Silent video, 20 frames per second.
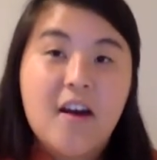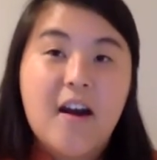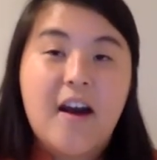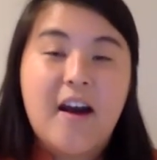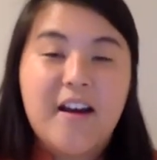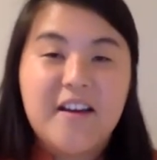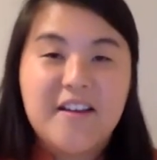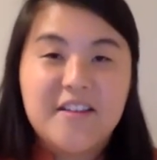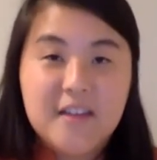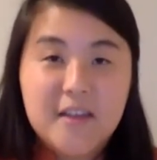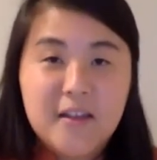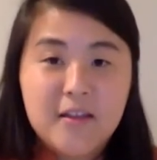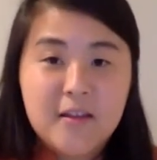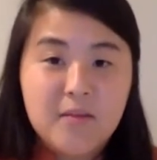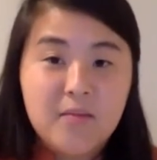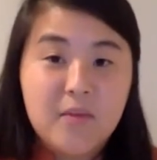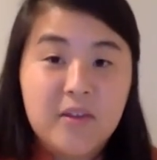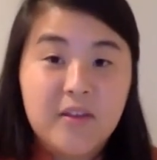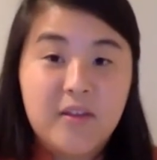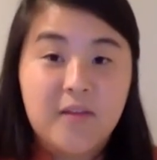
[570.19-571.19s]
I sent them
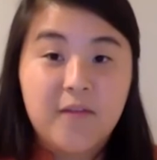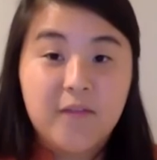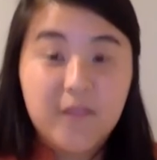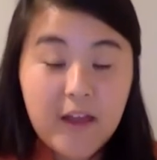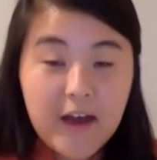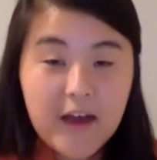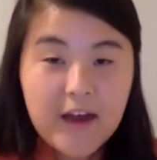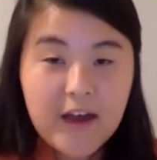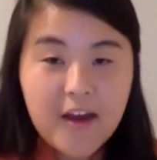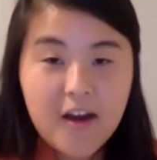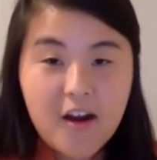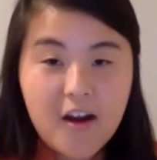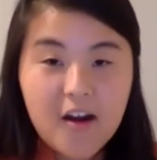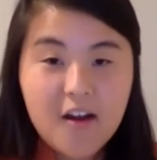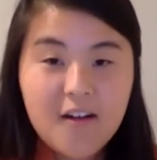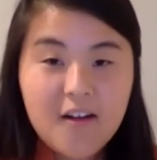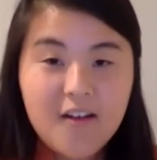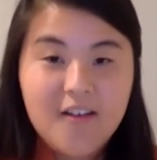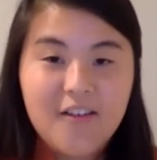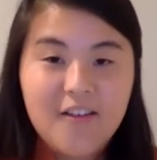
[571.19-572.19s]
with a
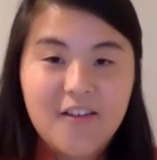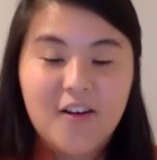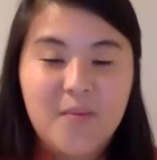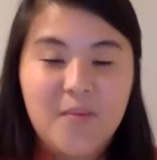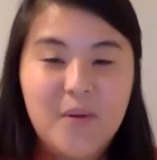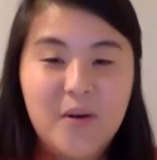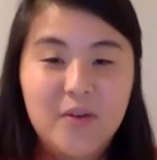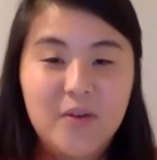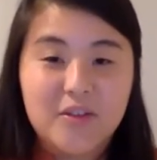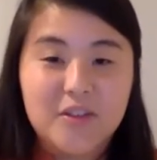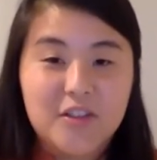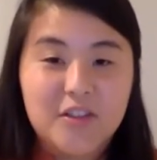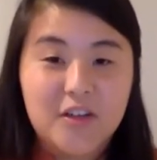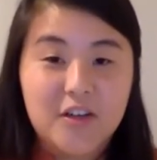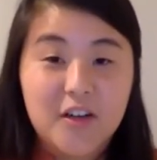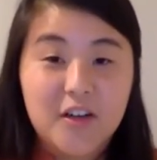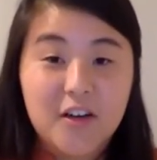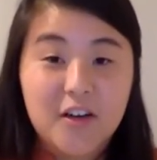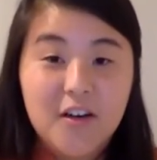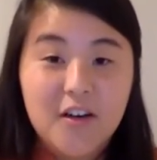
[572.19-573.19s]
flyer or a
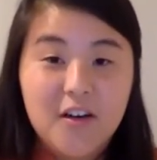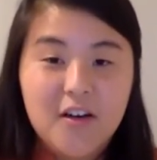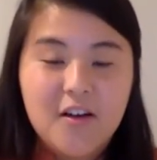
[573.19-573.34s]
poster